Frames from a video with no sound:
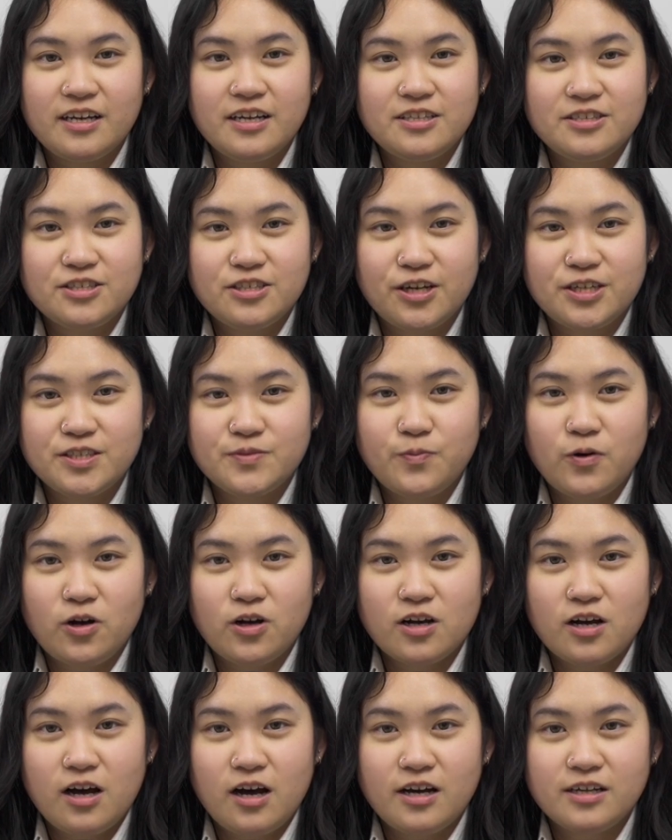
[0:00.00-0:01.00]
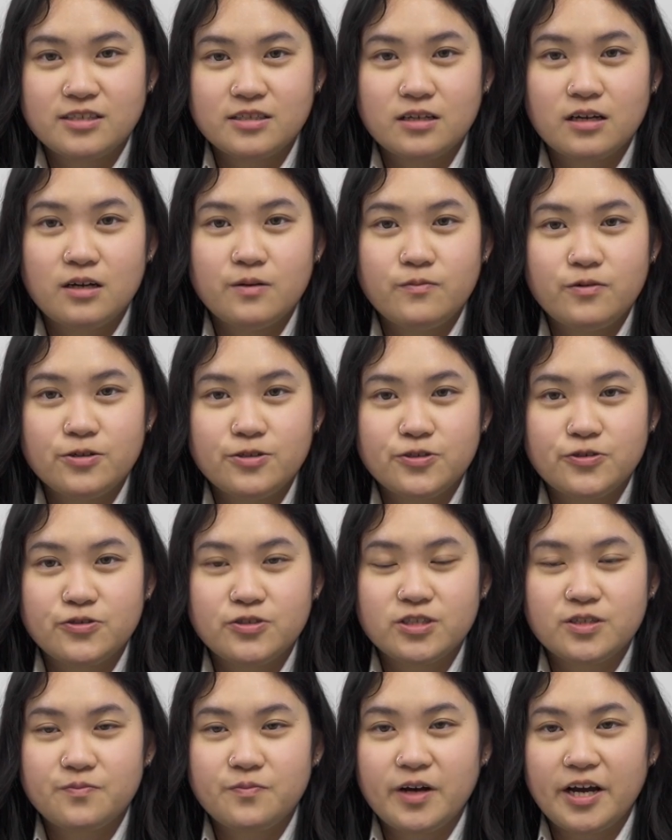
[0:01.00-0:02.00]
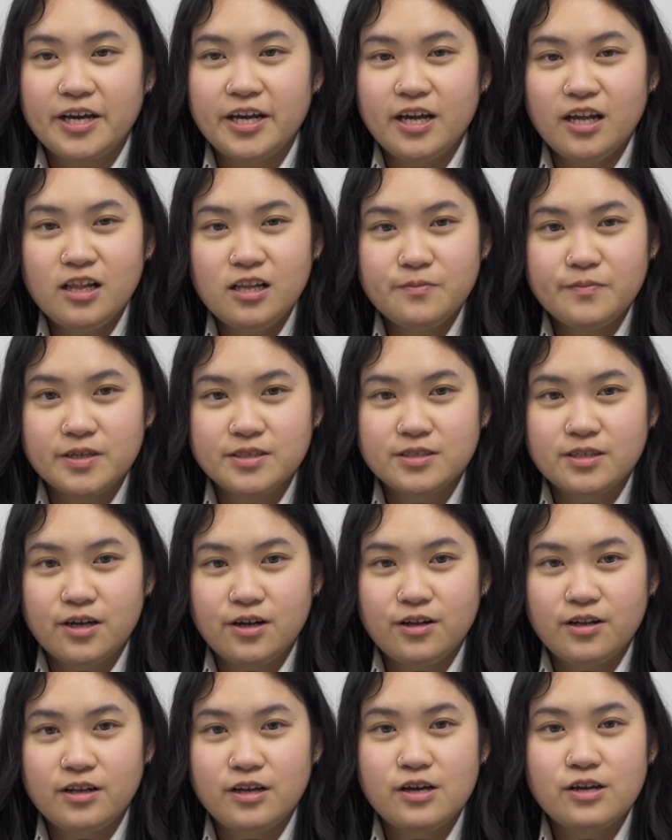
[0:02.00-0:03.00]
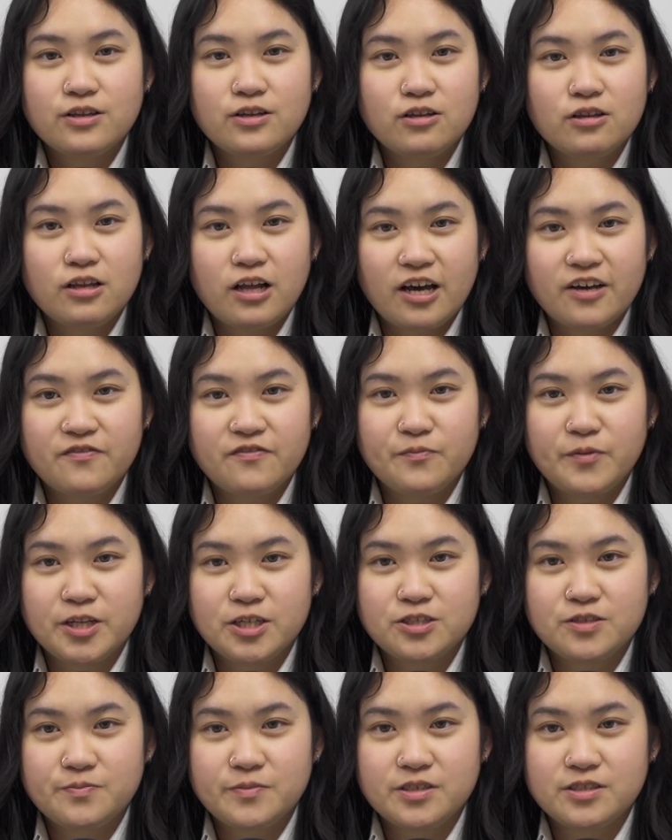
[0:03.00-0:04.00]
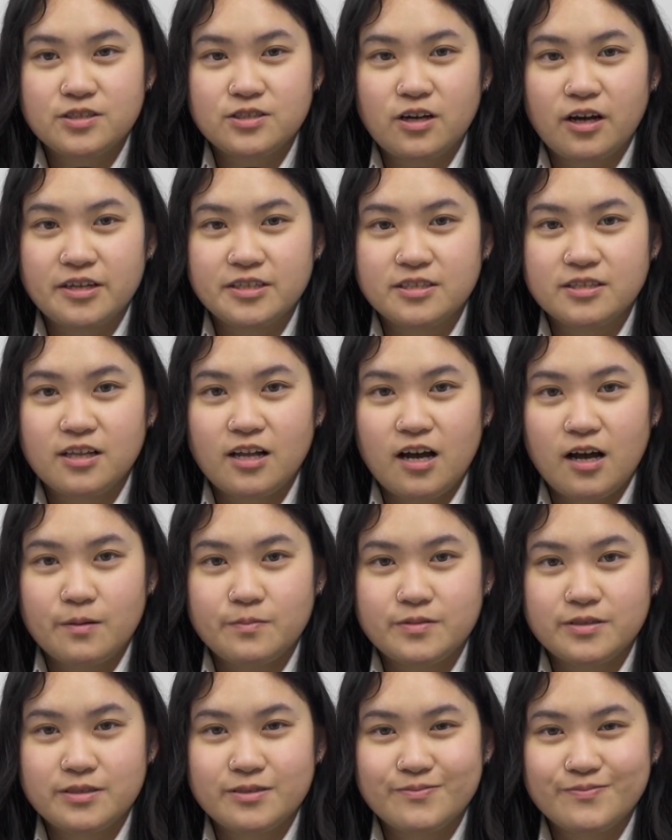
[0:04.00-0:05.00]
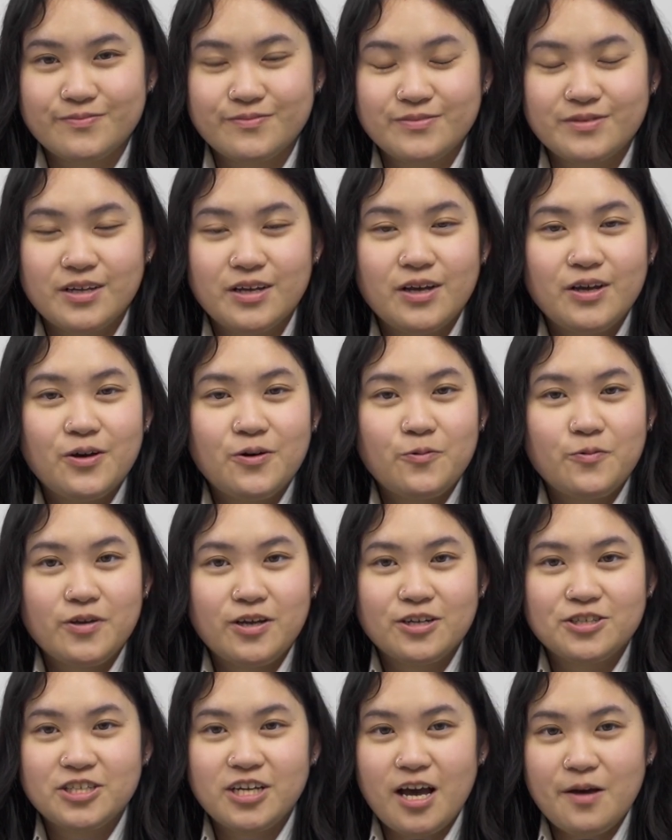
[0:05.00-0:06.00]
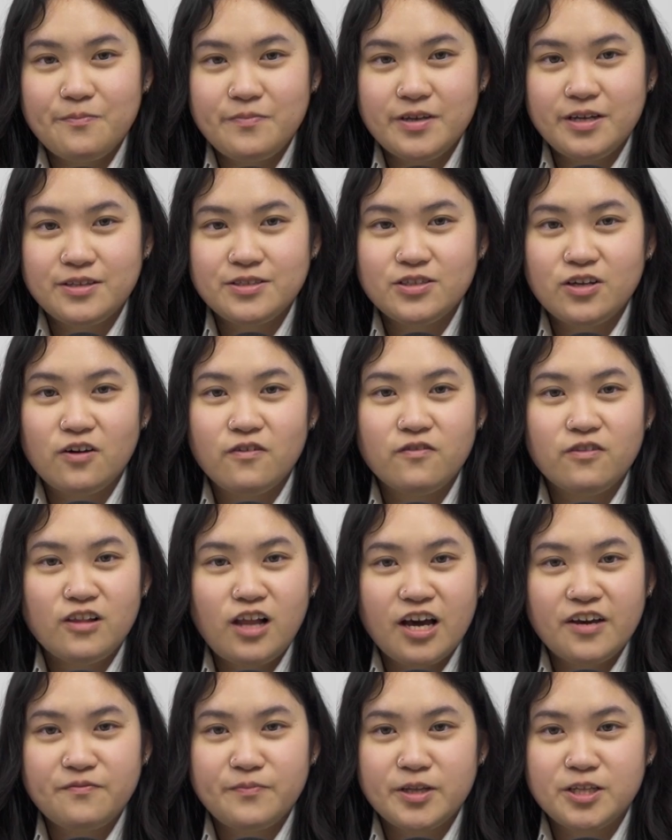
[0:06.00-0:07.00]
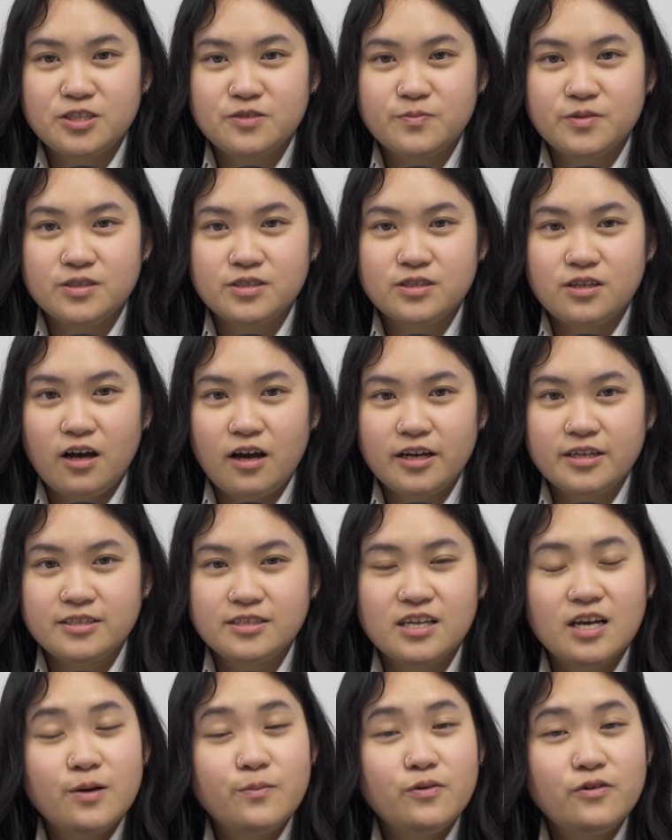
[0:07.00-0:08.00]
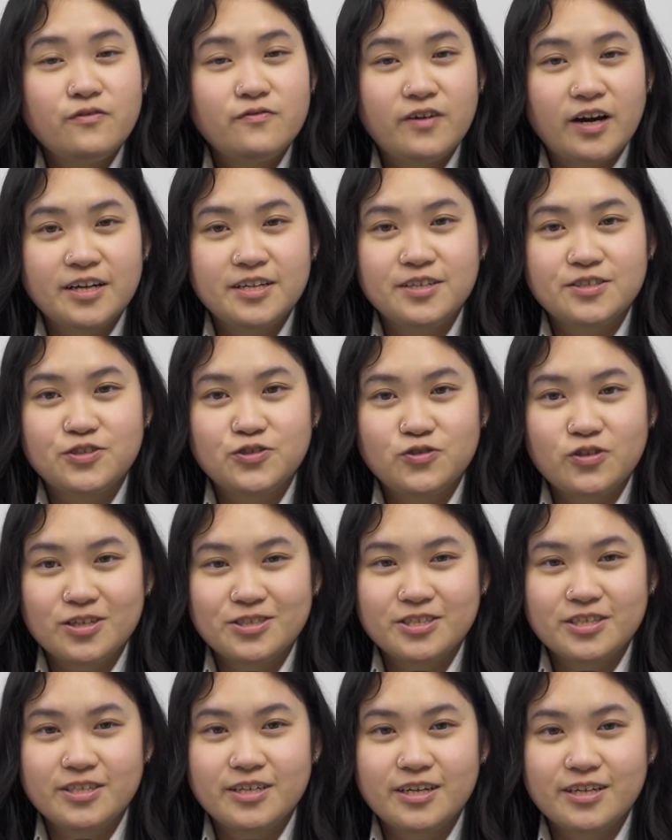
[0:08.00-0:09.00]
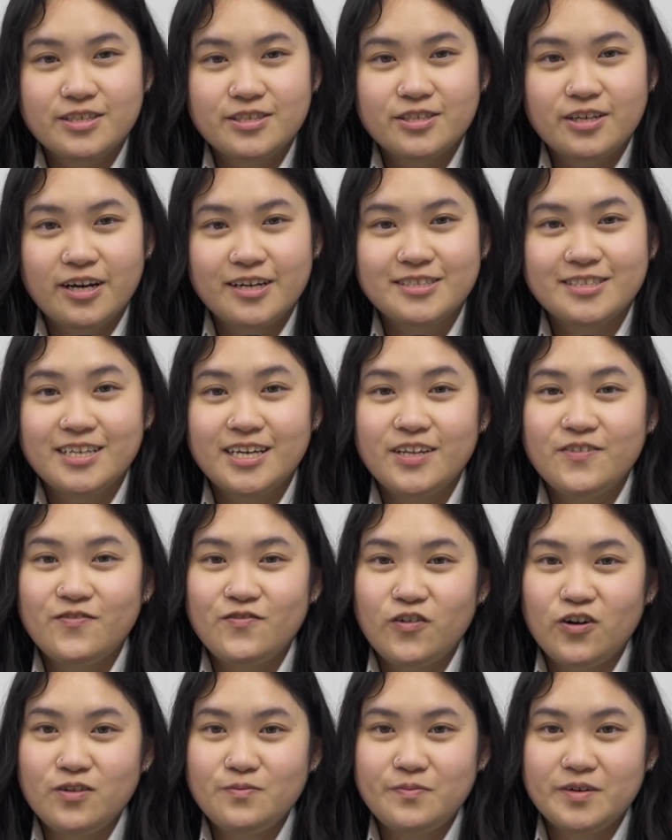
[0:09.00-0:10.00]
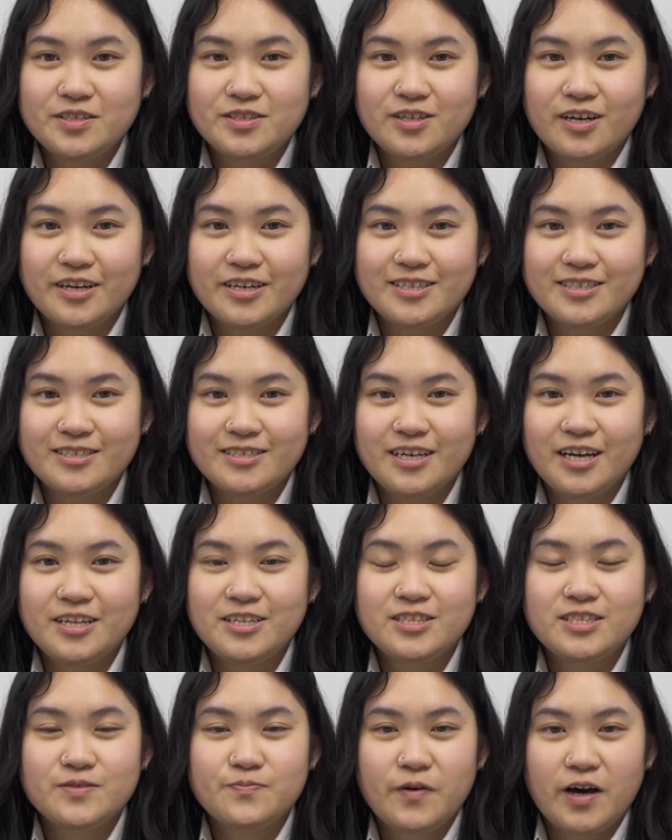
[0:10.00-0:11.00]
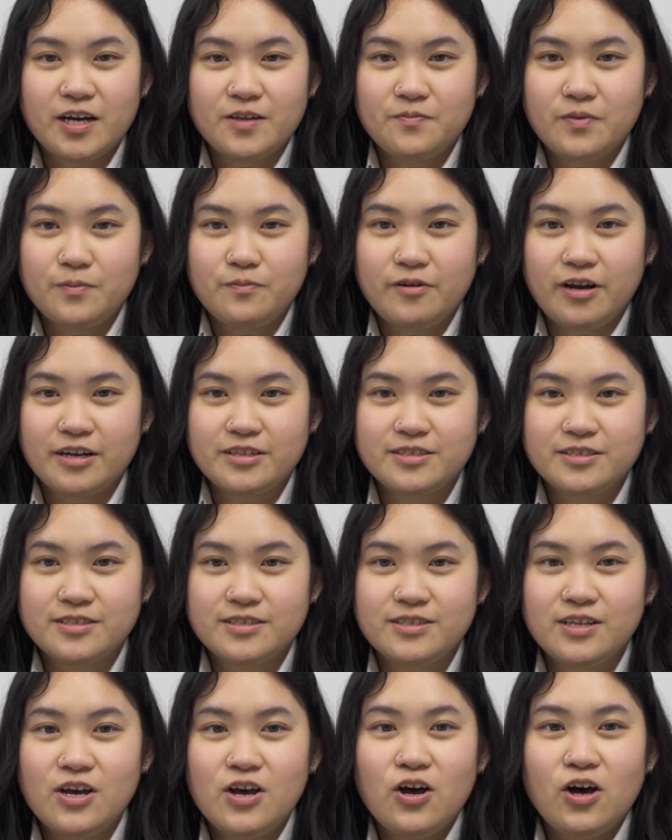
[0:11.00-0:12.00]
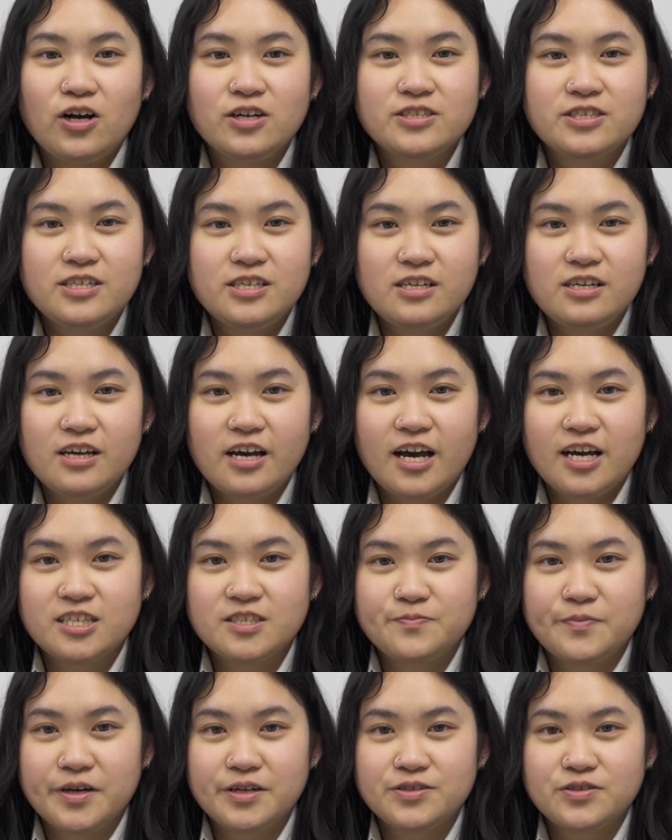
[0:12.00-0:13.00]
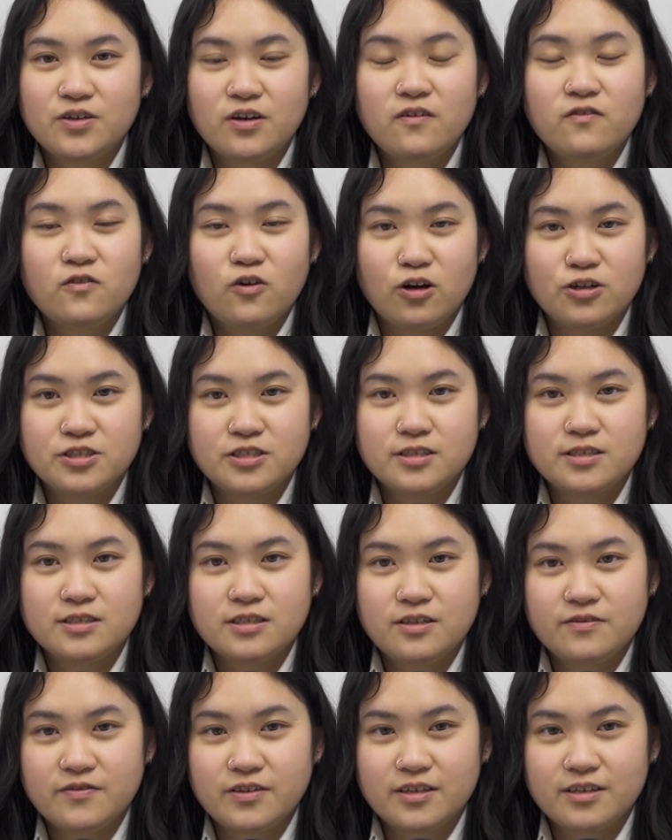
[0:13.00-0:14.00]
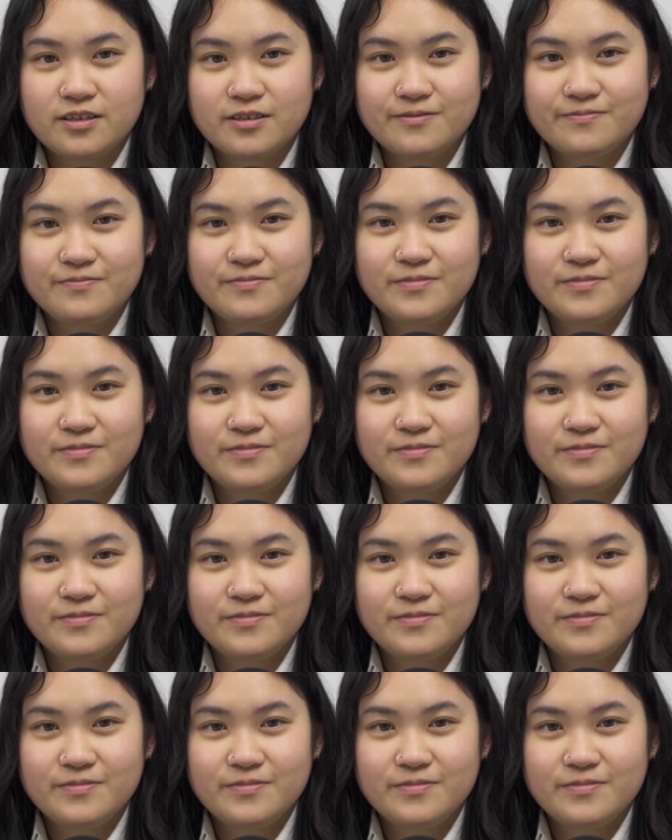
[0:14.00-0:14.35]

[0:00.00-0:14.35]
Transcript: Insights podcast produced by LMSL, the Life Management Science Labs. We are champions of life management science, providing structured insights informed by science and inspired by practice on key aspects of conscious living.